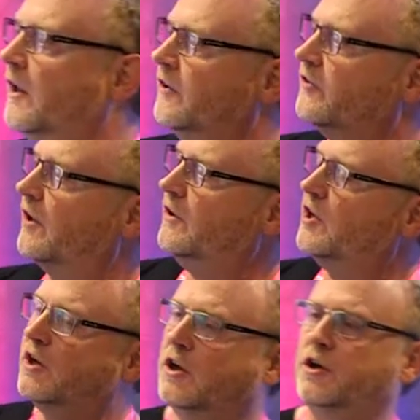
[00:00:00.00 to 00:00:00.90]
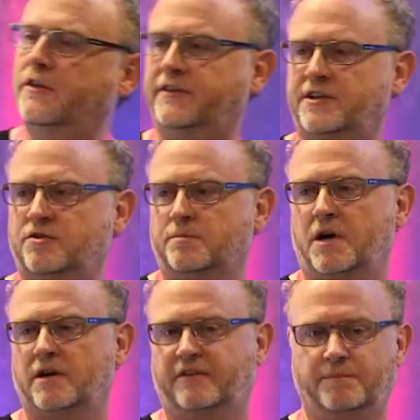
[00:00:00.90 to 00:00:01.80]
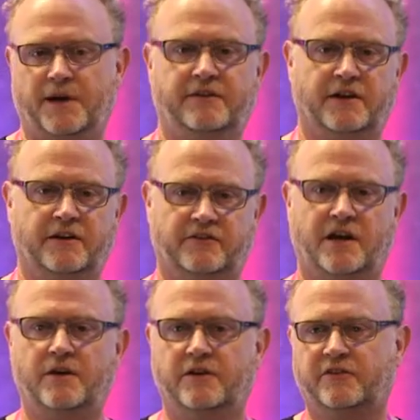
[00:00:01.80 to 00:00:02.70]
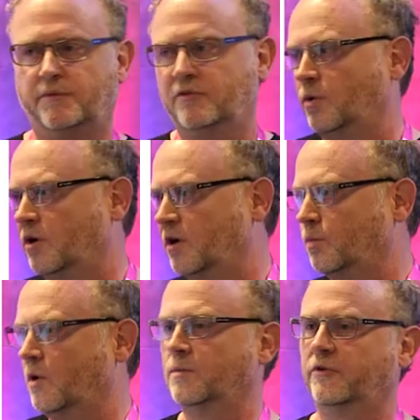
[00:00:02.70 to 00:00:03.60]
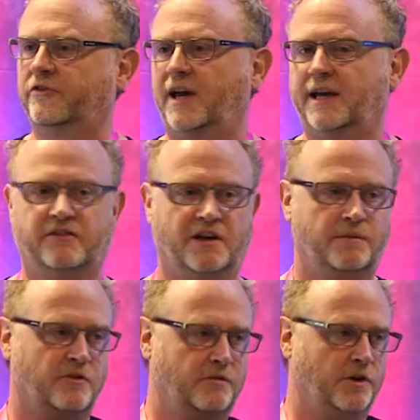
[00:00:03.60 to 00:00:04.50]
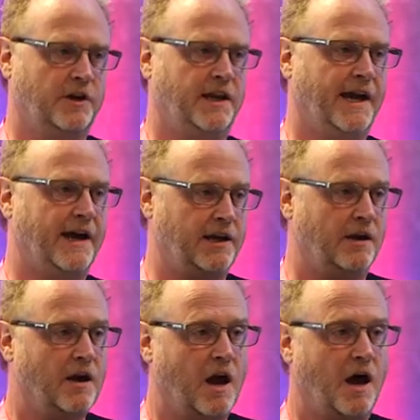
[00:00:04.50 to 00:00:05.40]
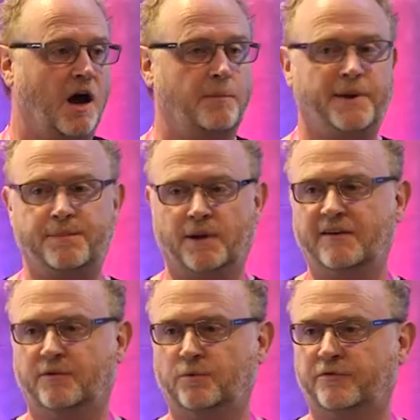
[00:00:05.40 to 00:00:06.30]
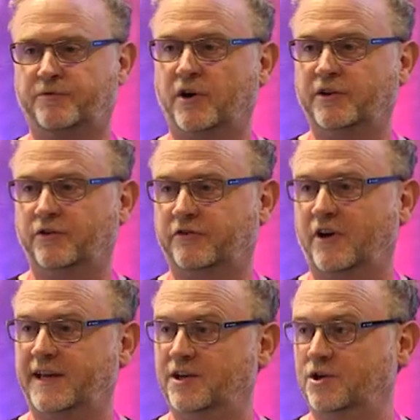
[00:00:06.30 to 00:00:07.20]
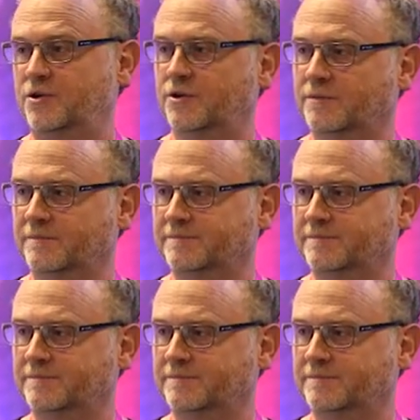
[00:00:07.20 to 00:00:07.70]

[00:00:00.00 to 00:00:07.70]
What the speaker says: So you can look at the digital marketing basics. So in terms of what Warren was saying, in terms of looking at, are people able to find your site in Google?